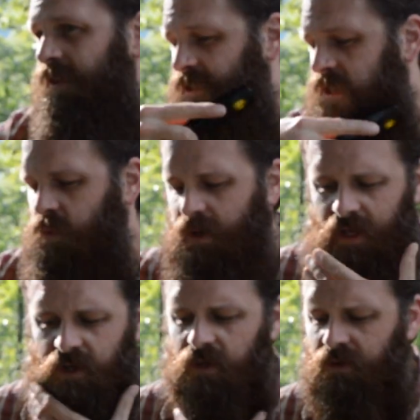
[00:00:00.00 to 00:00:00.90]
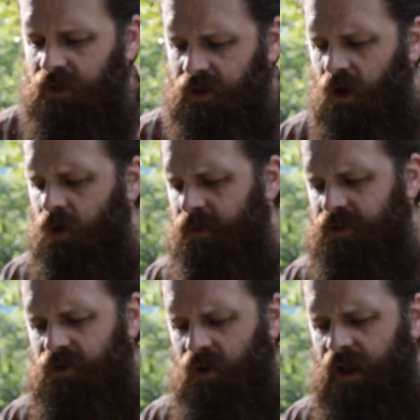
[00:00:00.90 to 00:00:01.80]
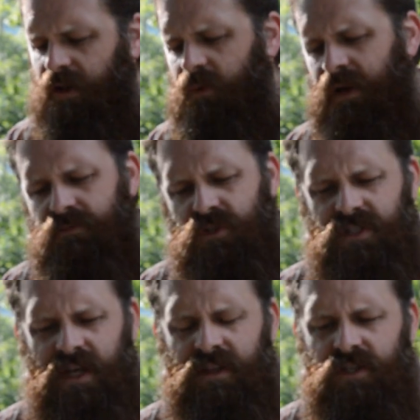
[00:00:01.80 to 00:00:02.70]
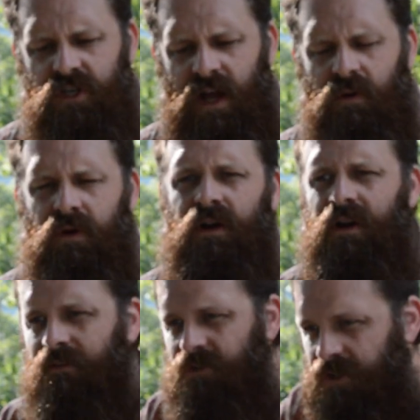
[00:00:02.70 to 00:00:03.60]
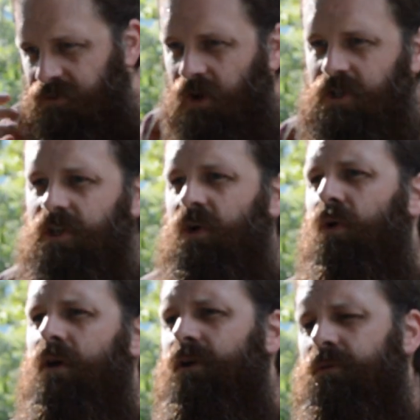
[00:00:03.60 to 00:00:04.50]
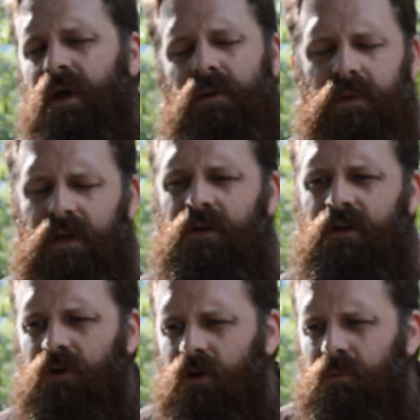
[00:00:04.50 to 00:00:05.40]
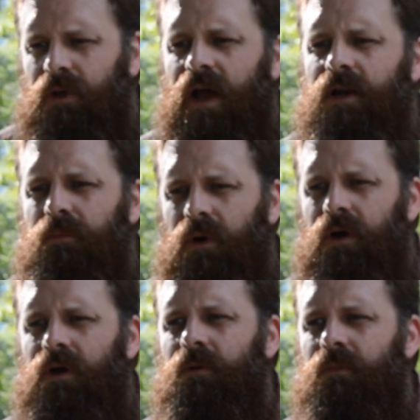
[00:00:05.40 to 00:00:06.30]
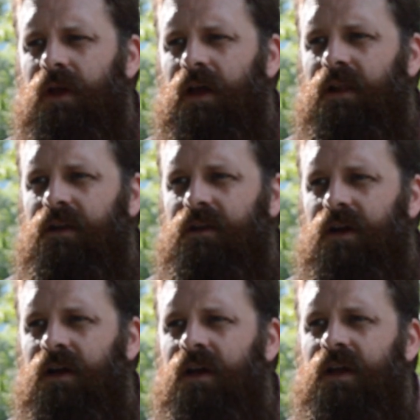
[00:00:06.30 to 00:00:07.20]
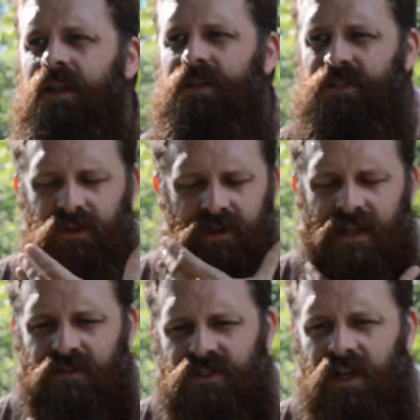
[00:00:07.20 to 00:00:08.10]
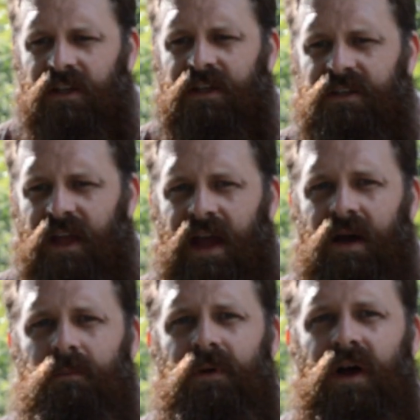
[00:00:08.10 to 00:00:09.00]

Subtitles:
This is what I do. The comb is great when I'm just out of the shower and I've just freshly oiled my beard or applied a balm and it's still kind of slightly damp.